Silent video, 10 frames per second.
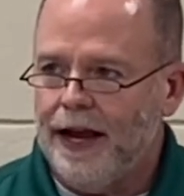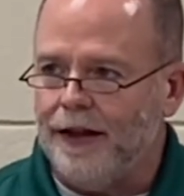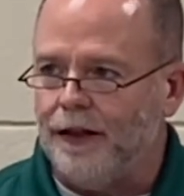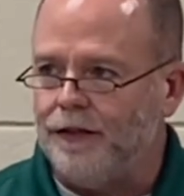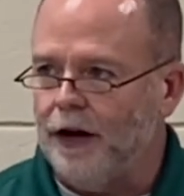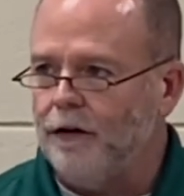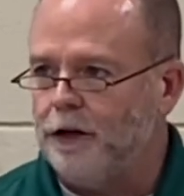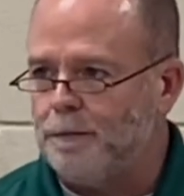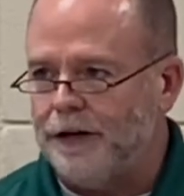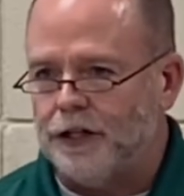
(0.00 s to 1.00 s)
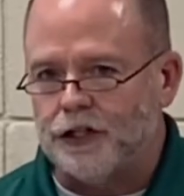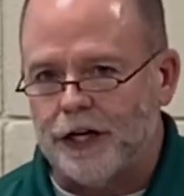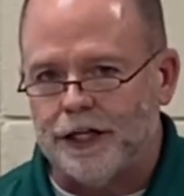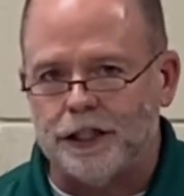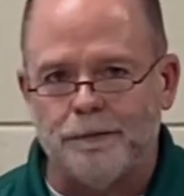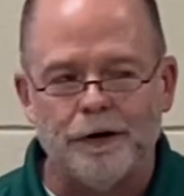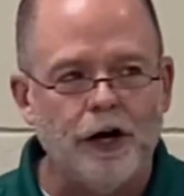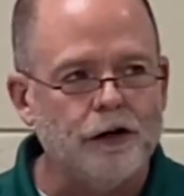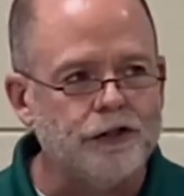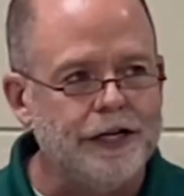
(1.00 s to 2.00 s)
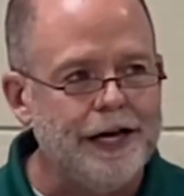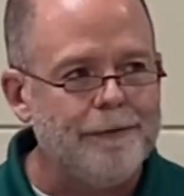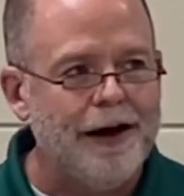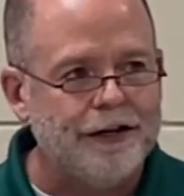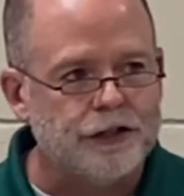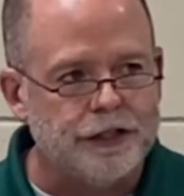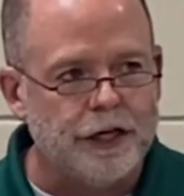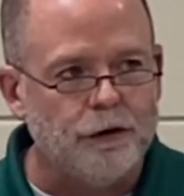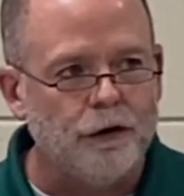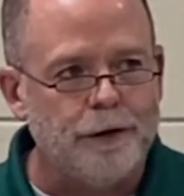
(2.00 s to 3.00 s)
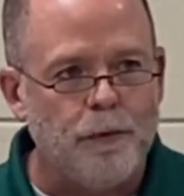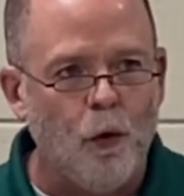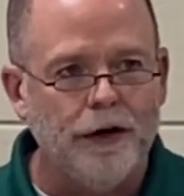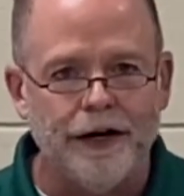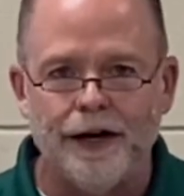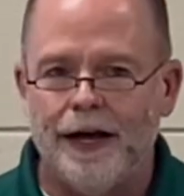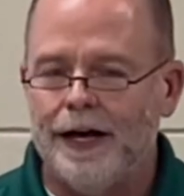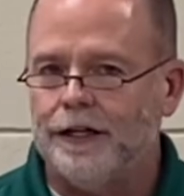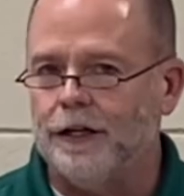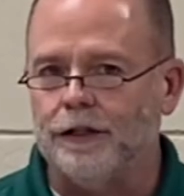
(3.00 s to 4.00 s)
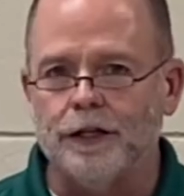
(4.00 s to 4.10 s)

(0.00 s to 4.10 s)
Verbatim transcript: And, and there has been discussion because Nehemiah has continually pointed to,